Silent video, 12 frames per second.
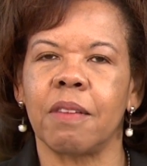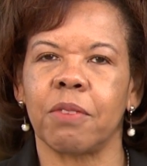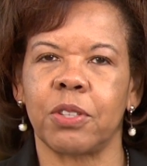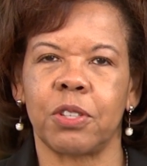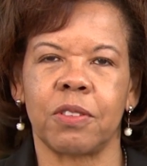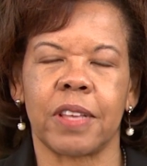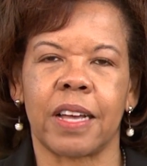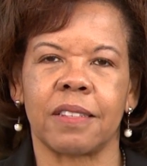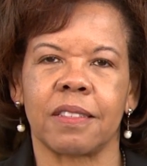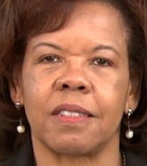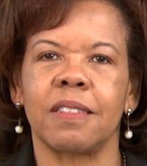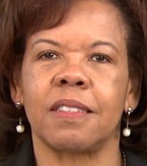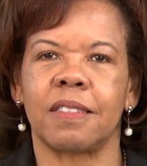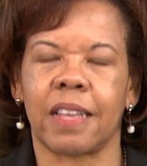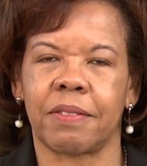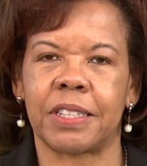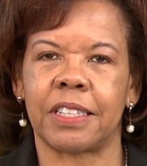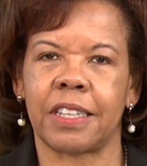for
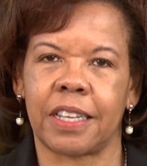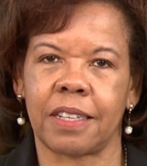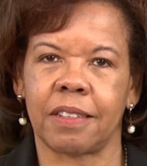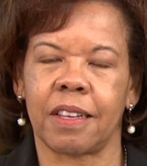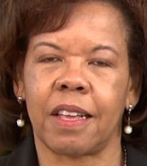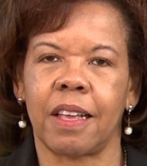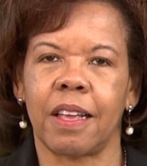2017.